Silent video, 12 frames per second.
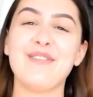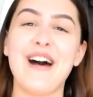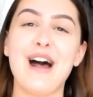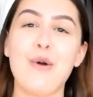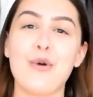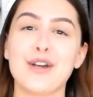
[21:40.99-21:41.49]

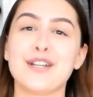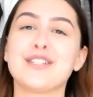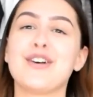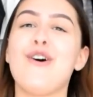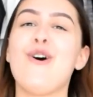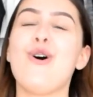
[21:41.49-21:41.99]

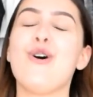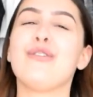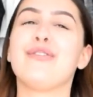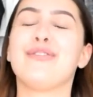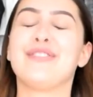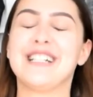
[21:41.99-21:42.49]
hours
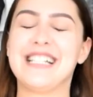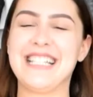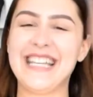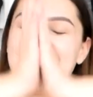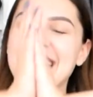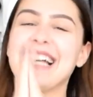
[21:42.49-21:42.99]
of
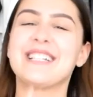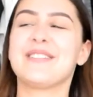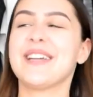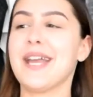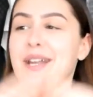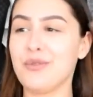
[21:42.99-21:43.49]

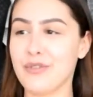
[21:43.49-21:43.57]
decluttering,